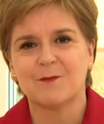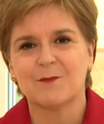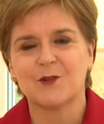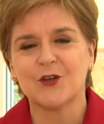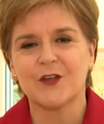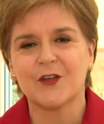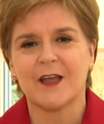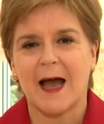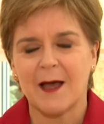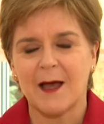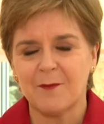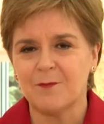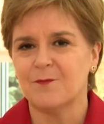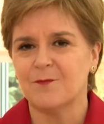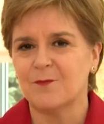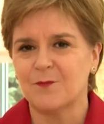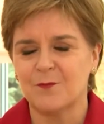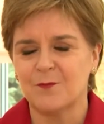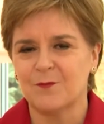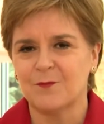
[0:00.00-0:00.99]
Look,
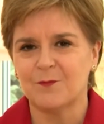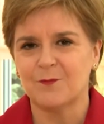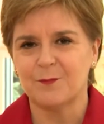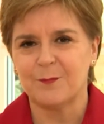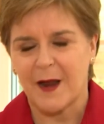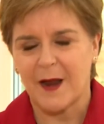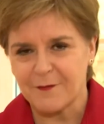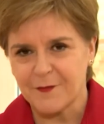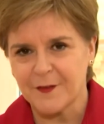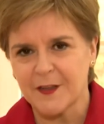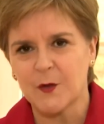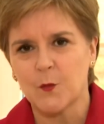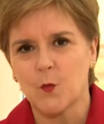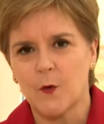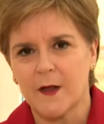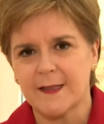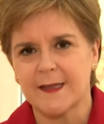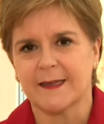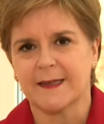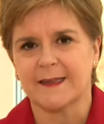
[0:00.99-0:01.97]
I'm perfectly
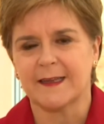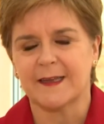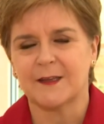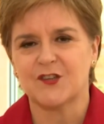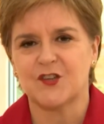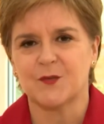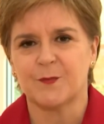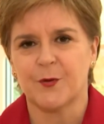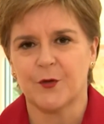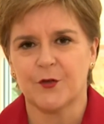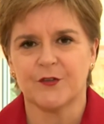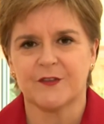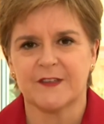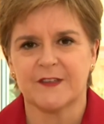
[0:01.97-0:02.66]
willing to